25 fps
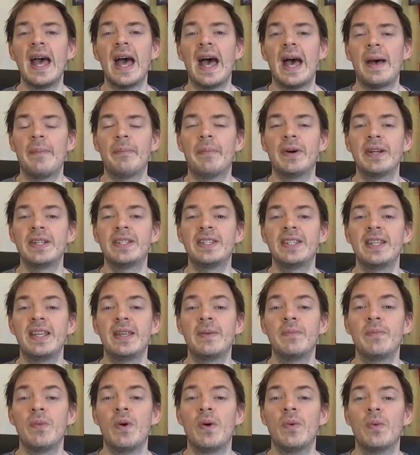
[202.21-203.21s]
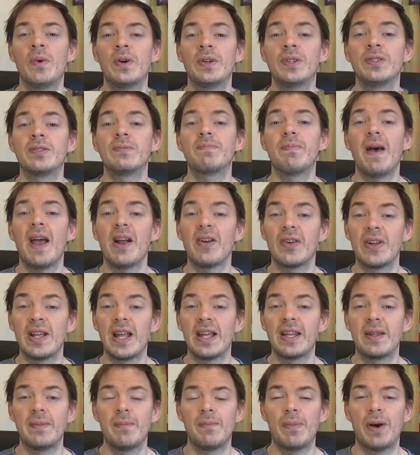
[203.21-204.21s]
and my team was Barry
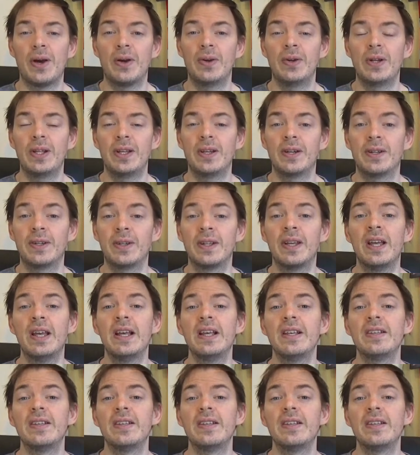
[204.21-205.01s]
and Empoleon,